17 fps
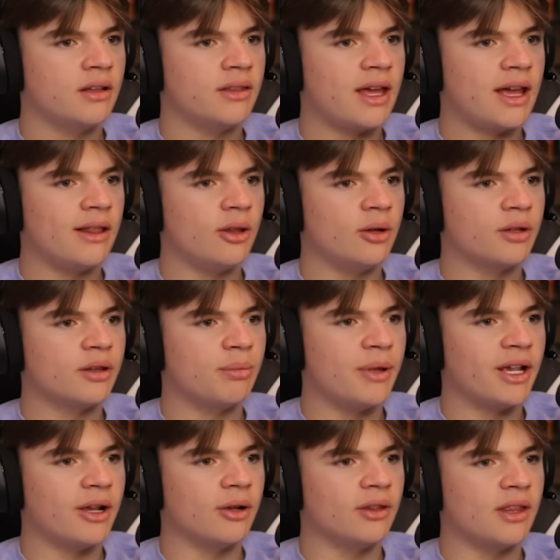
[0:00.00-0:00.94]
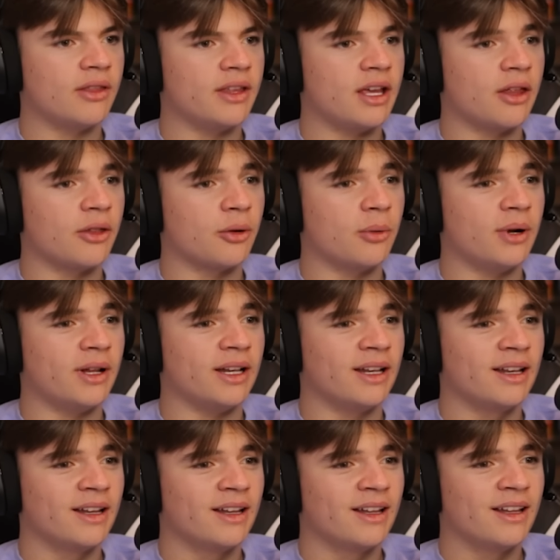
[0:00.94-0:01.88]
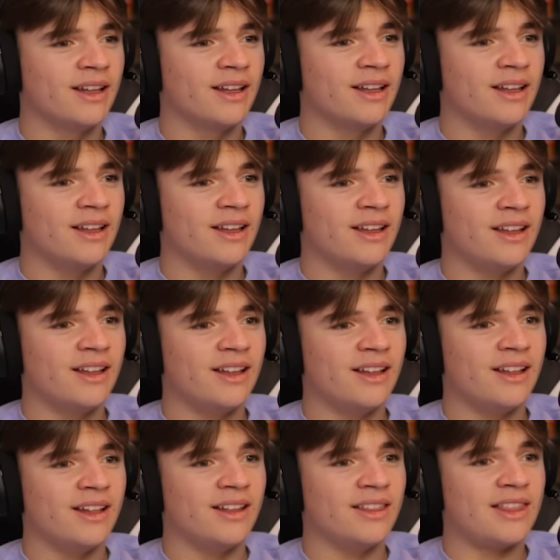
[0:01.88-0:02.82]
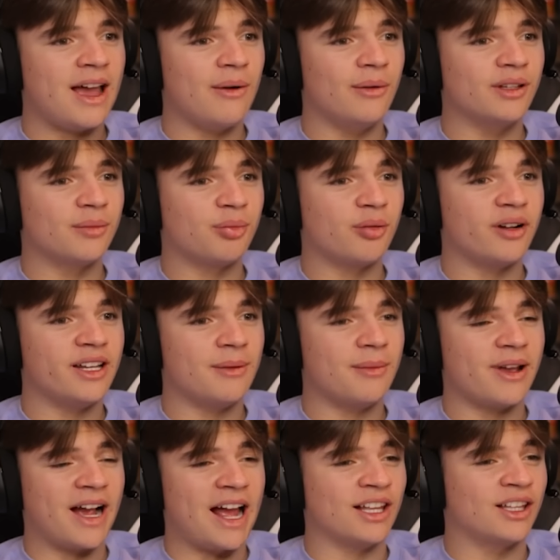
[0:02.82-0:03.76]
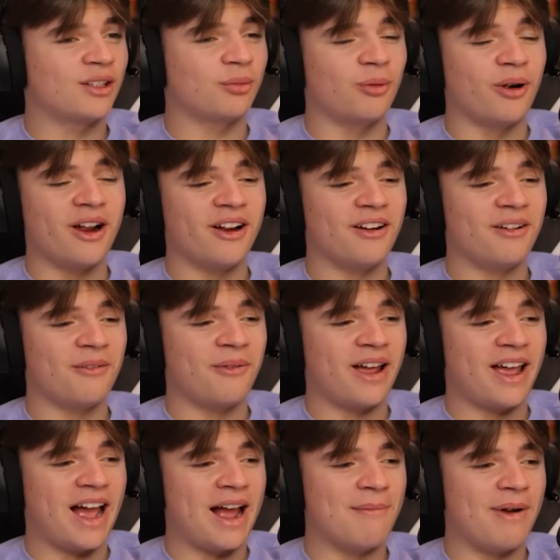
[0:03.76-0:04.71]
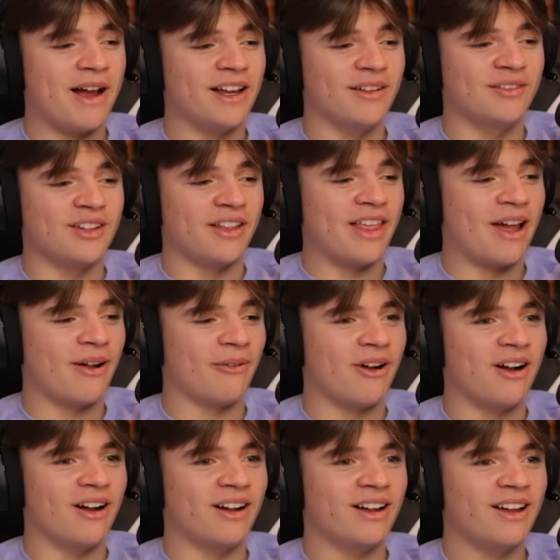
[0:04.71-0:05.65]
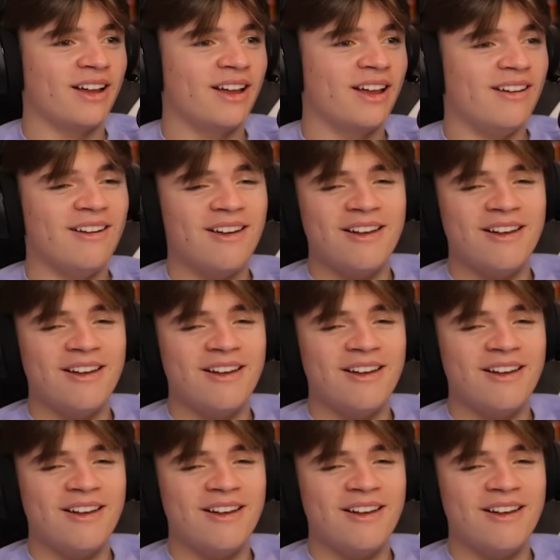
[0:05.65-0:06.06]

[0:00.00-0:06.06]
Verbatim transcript: That looks bigger than the other one. That was pretty big. I swear. Wait, I might have done that wrong.